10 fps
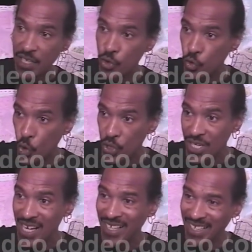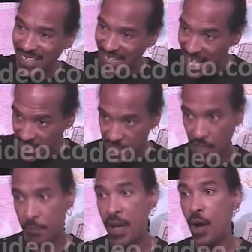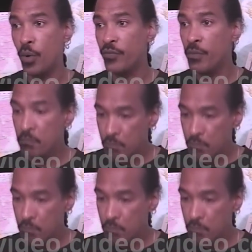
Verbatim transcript: that draws galactic power from